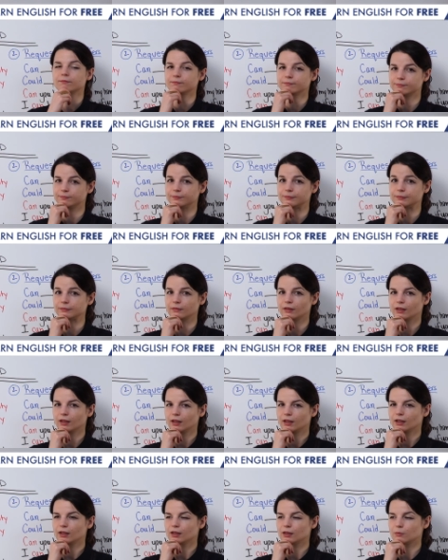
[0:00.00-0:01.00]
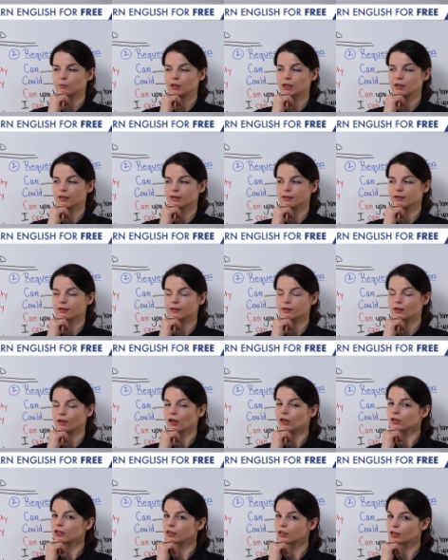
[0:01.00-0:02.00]
hmm, the meeting
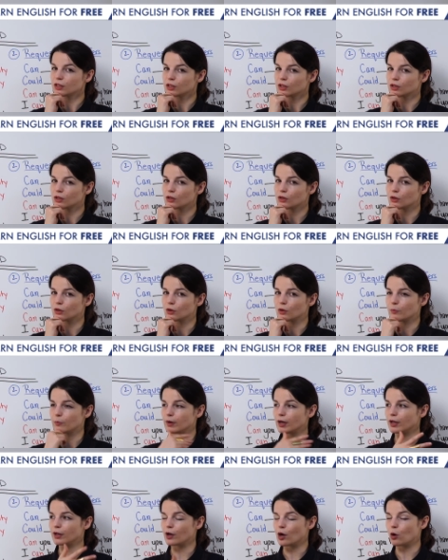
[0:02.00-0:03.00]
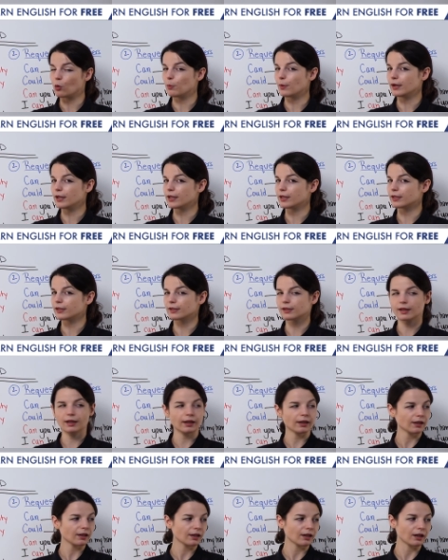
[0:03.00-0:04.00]
starts at 2, but nobody's
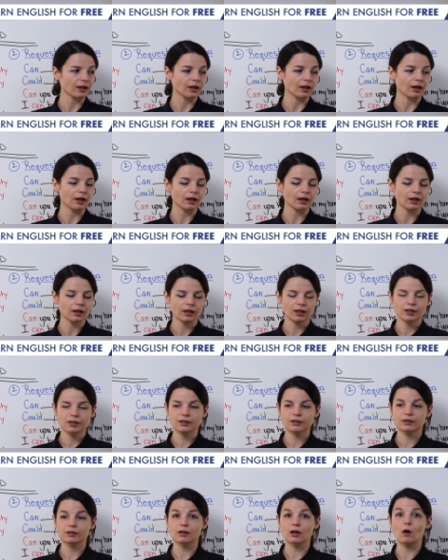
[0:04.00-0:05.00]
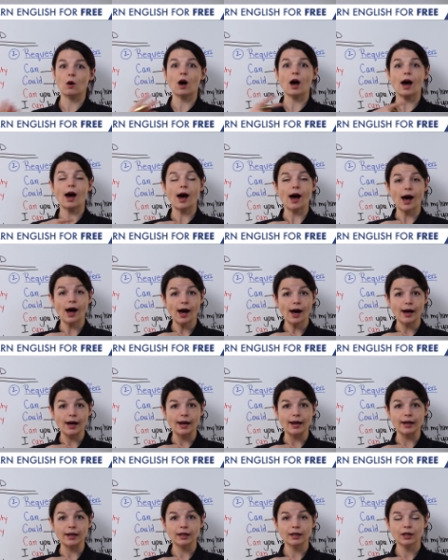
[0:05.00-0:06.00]
here, so
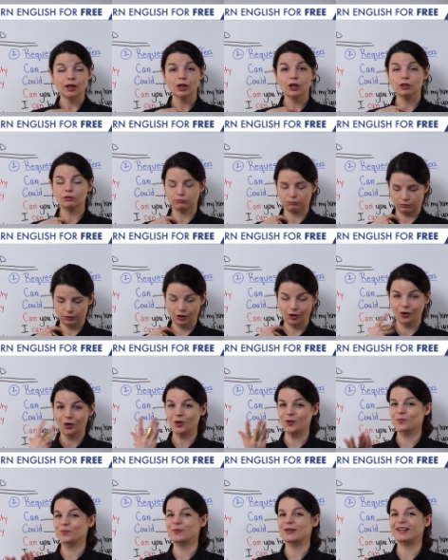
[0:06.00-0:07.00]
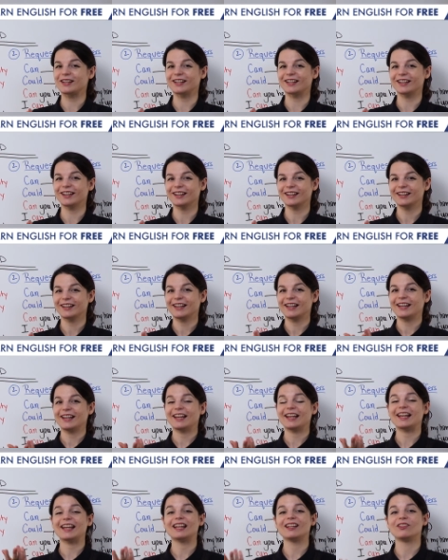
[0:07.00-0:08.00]
I could be
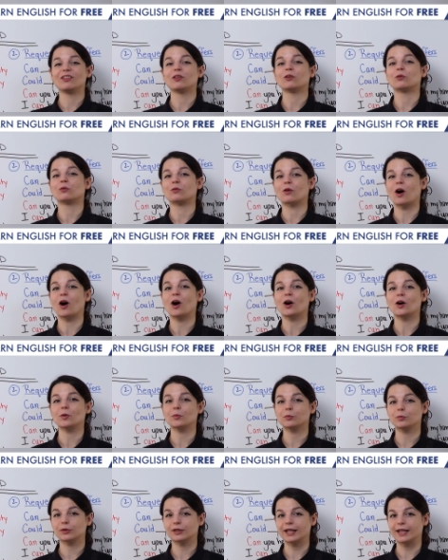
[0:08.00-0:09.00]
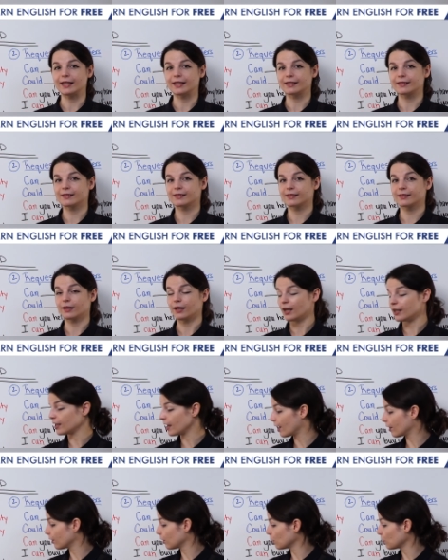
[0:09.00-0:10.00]
in the wrong place.
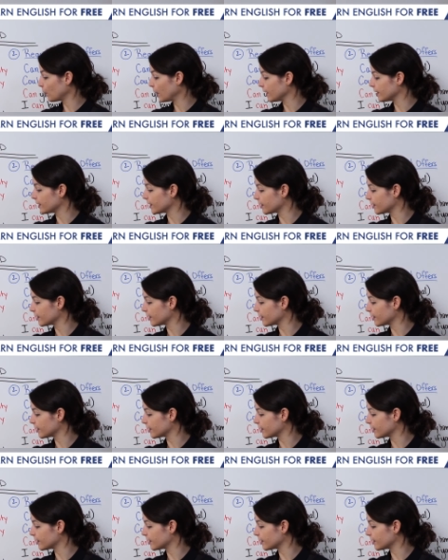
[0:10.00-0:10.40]
Another way to